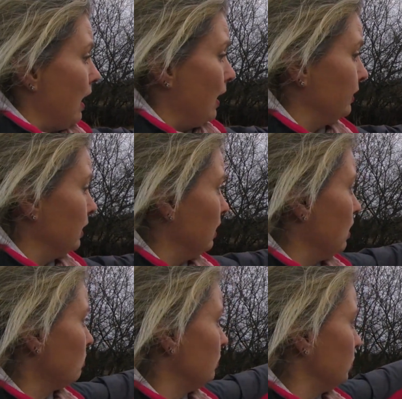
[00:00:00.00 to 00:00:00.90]
And the
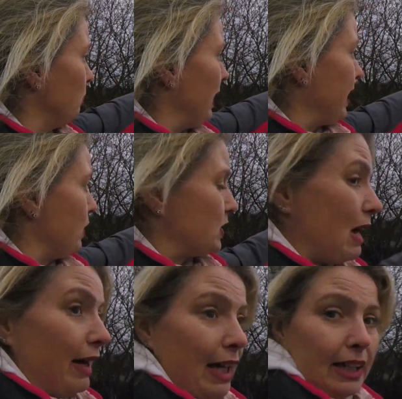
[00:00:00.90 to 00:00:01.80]
long runway goes
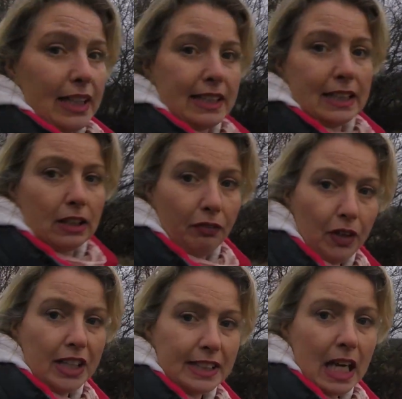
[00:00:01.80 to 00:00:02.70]
out here. This is the
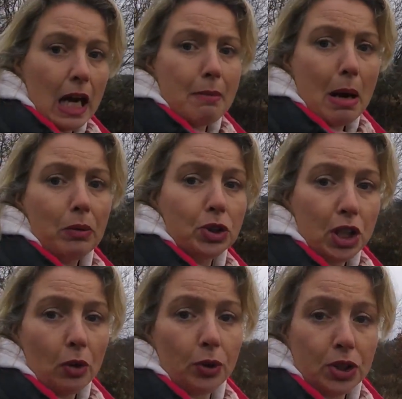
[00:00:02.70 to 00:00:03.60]
first time I will
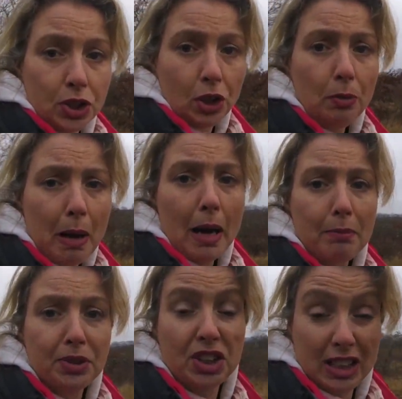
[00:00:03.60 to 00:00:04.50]
show the two
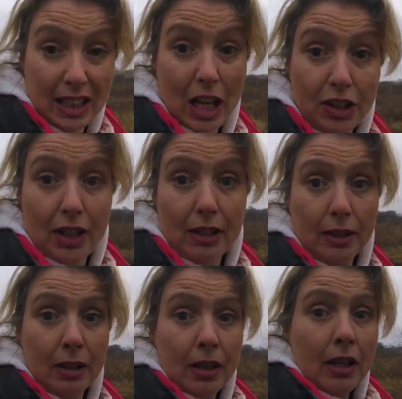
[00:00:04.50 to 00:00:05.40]
maps together.
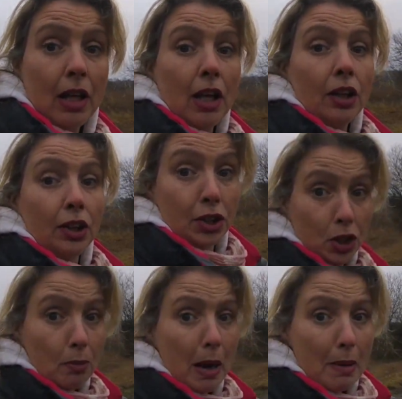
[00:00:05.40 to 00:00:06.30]
The
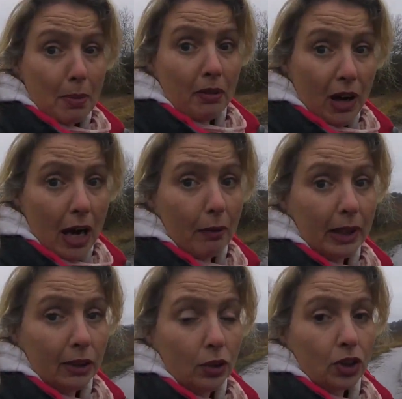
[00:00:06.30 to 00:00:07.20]
new map of how
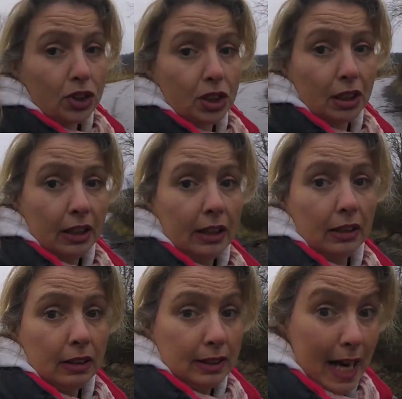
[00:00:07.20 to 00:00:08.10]
it looks
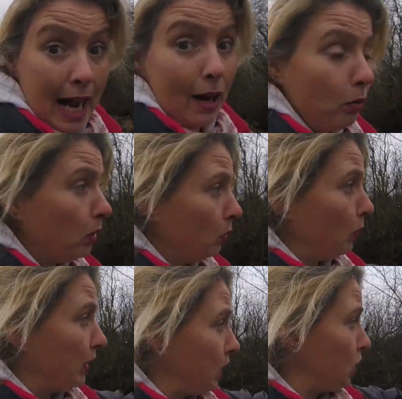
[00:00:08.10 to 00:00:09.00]
now
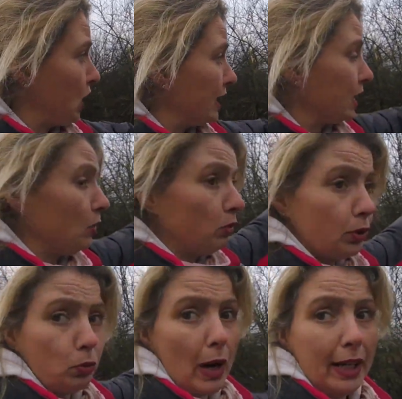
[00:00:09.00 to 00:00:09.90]
with the shadow
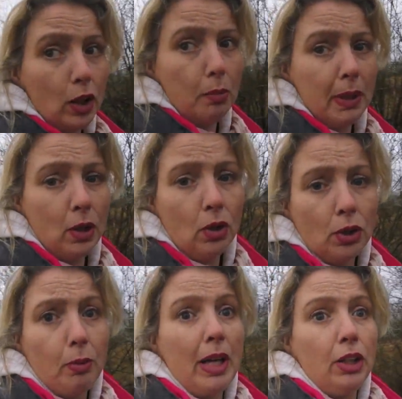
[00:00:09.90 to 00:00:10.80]
runway coming all
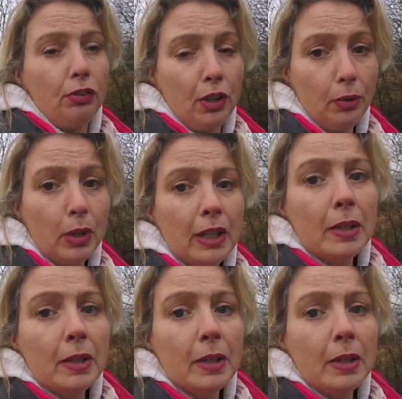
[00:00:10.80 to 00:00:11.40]
the way through,